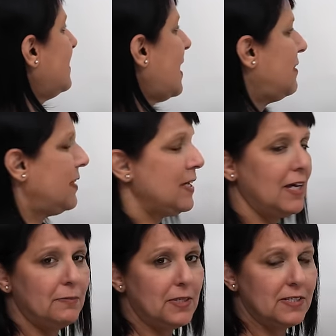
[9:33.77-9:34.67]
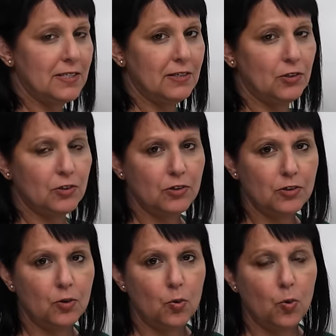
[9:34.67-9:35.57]
And they can be singular
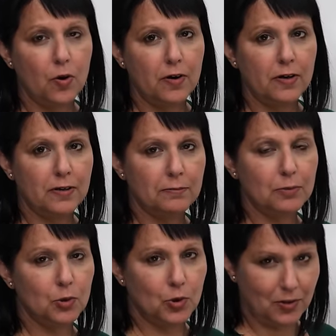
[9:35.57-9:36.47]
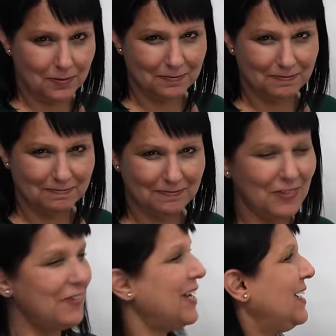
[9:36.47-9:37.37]
or plural.
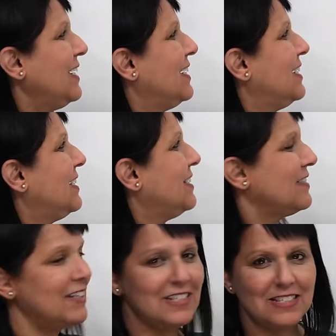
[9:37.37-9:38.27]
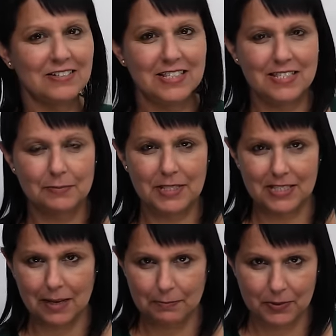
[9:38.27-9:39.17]
Okay, so let's look at some
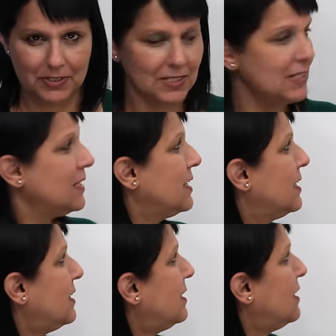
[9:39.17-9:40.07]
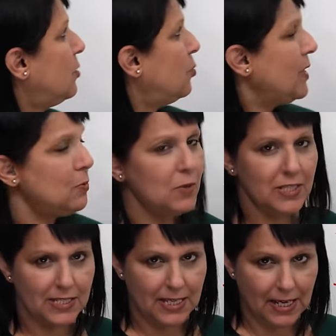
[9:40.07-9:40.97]
examples we
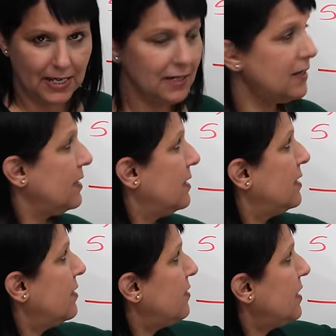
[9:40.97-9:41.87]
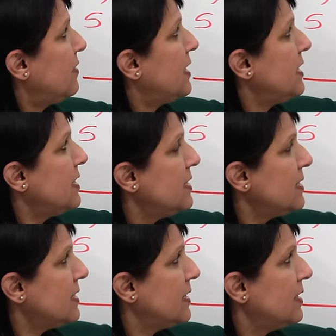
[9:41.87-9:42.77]
would say there
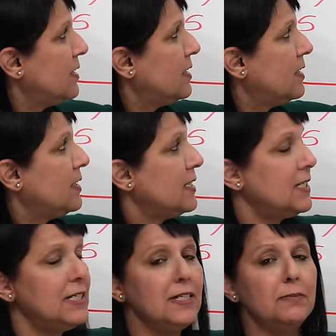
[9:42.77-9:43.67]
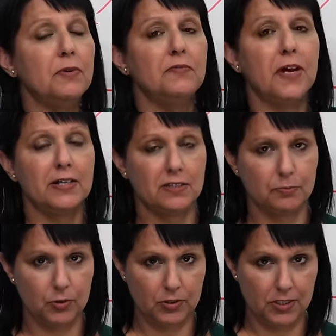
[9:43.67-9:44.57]
is a team of
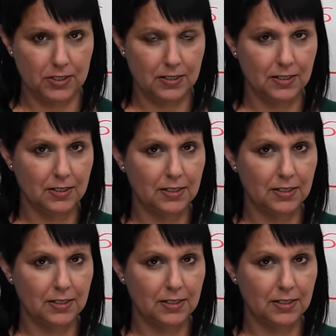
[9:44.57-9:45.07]
experts.